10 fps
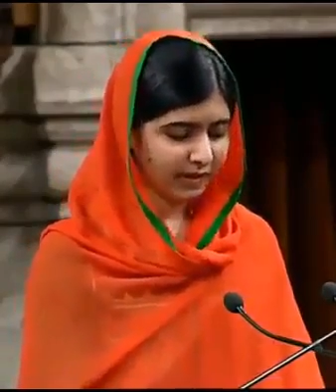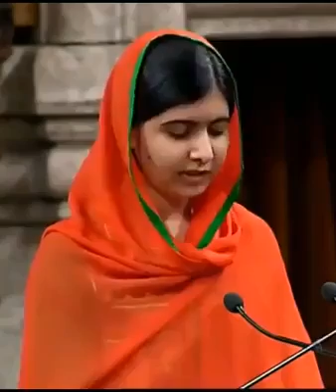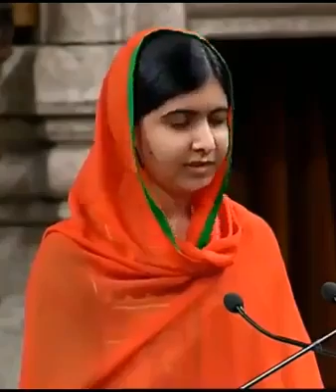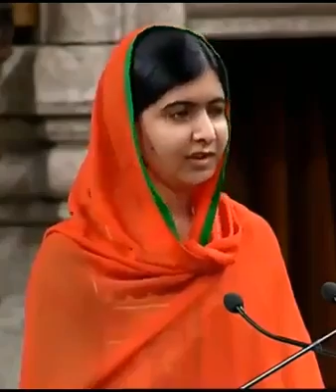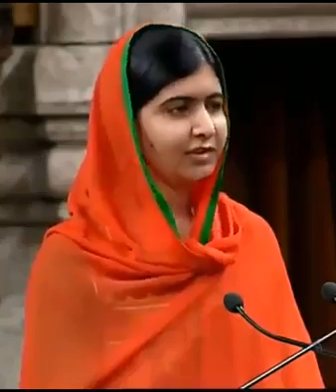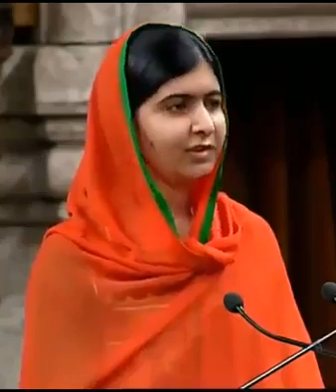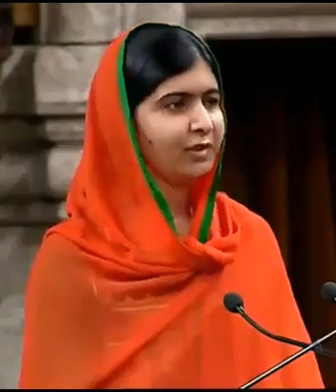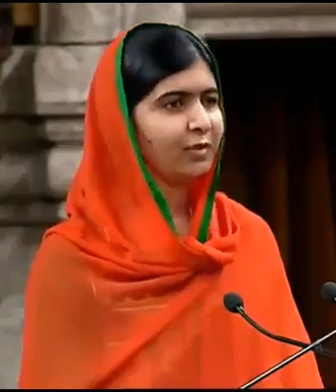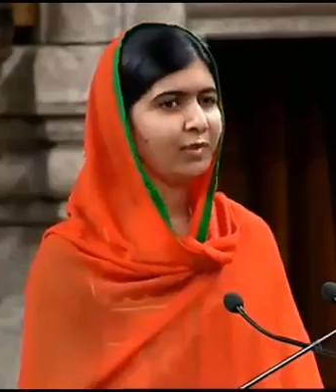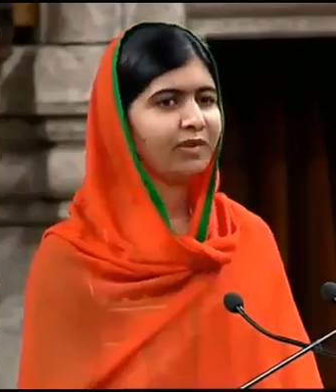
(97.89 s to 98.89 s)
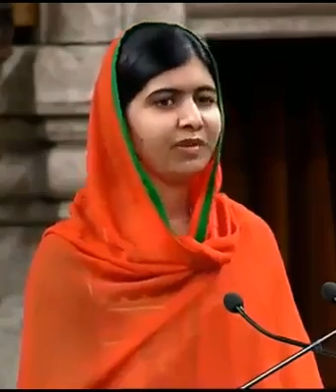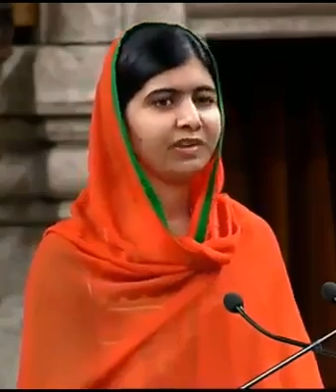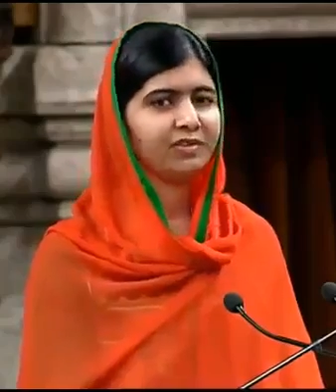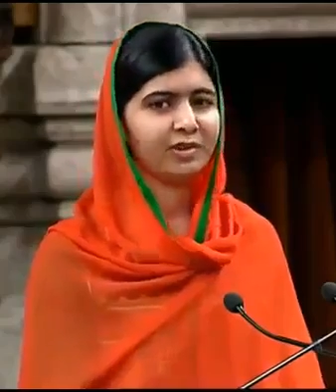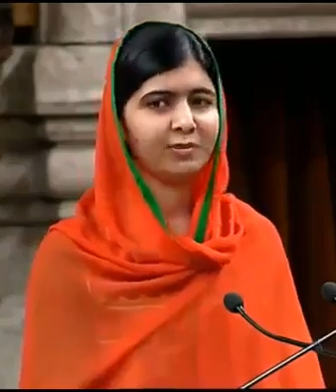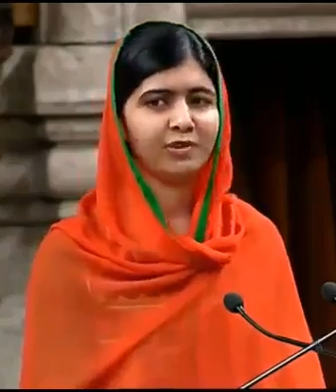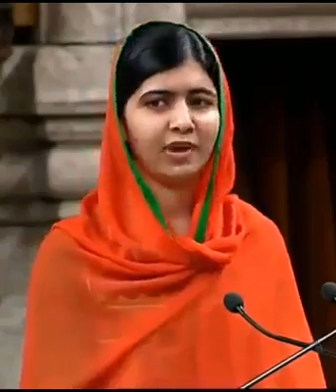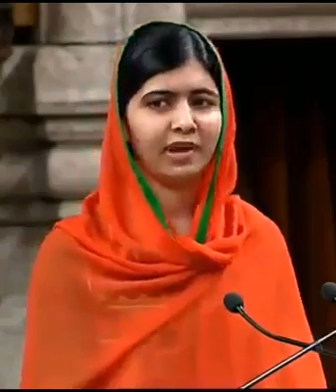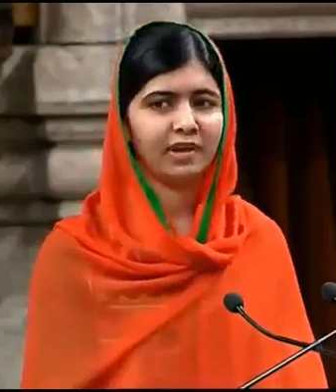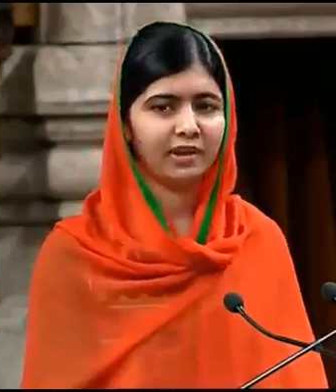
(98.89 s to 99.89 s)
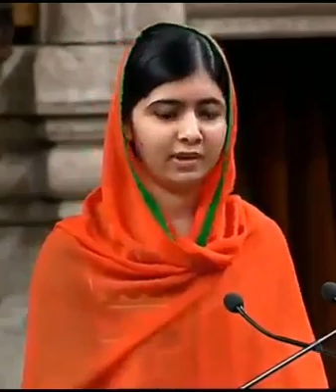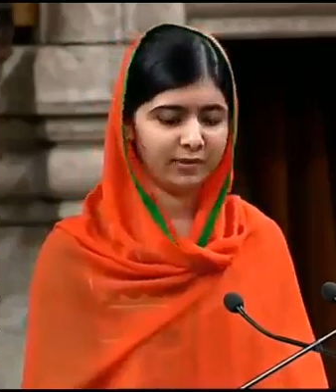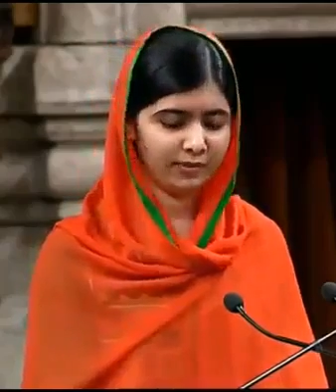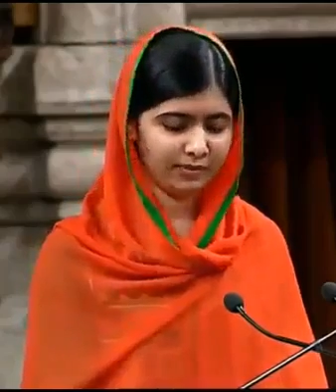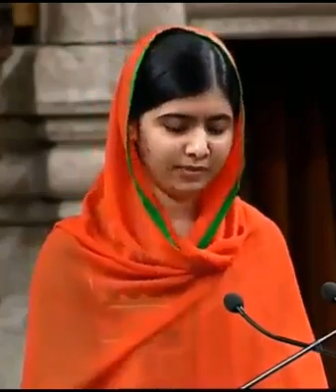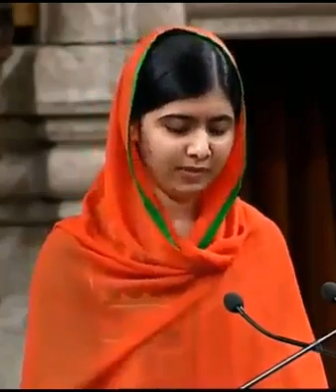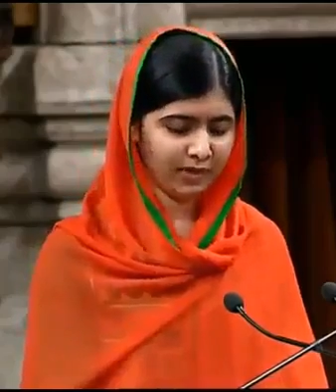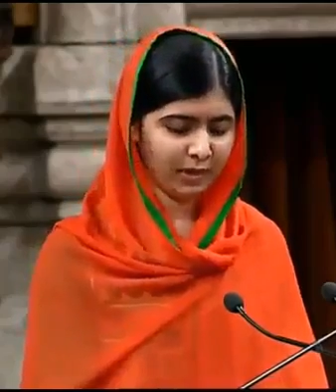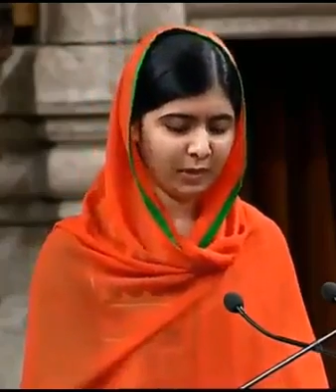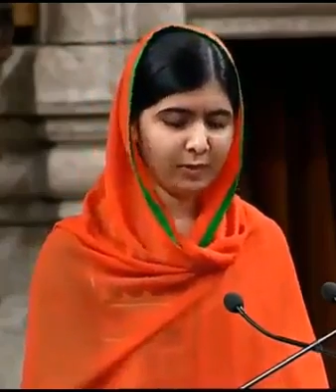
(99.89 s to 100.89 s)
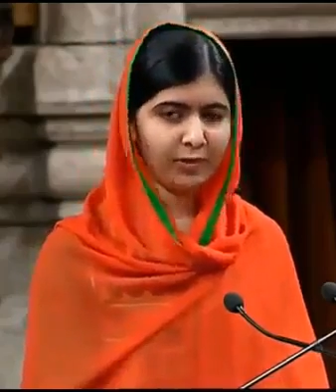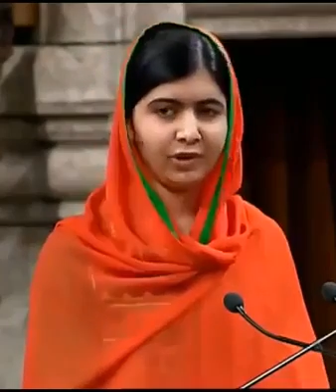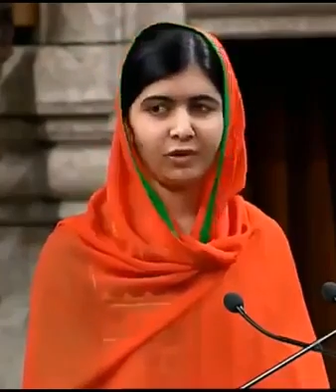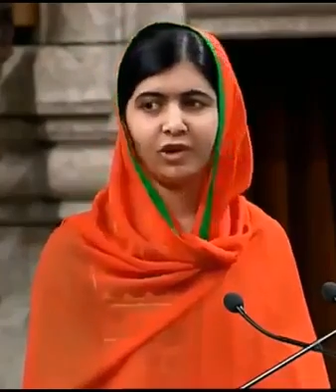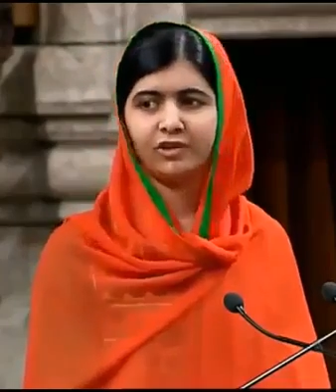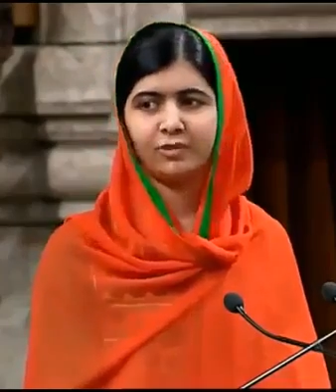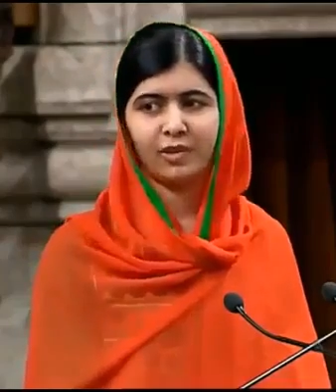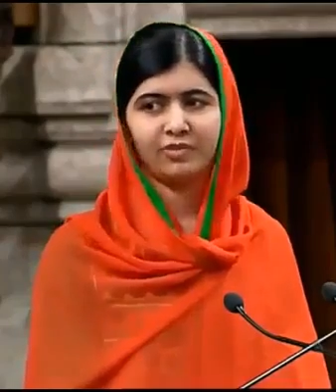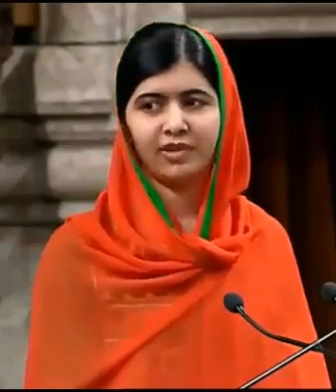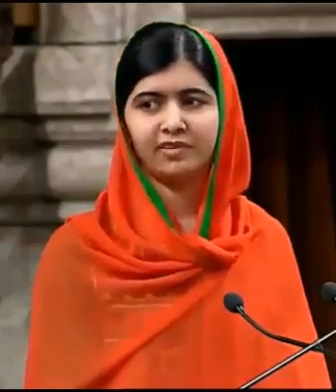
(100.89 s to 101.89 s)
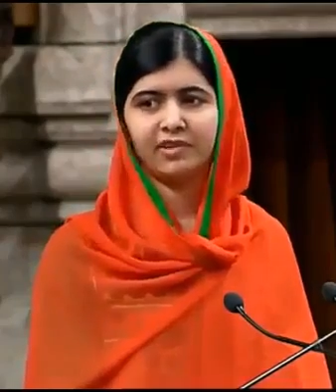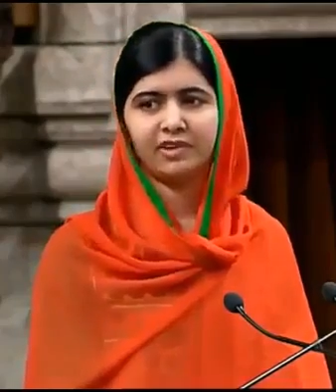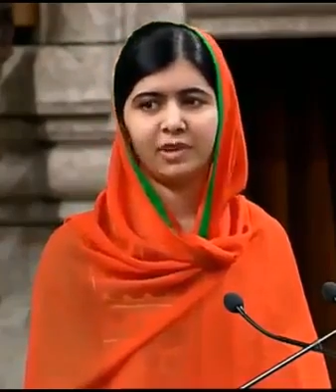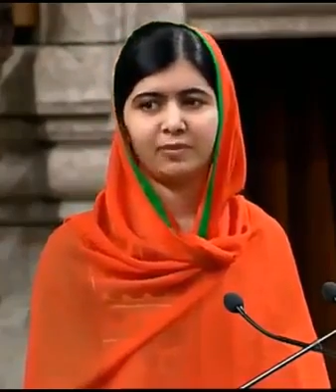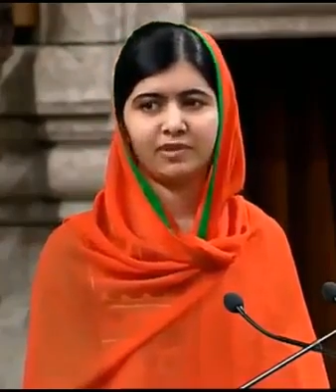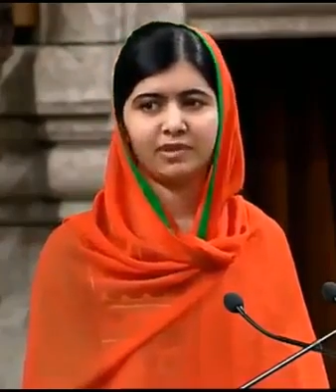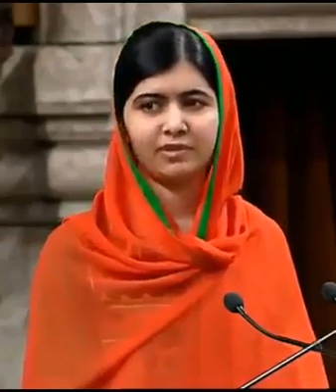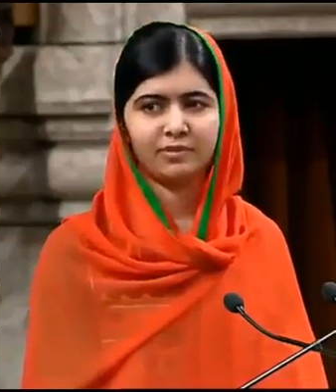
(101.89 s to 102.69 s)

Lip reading: This is my first trip to Canada, but not my first attempt.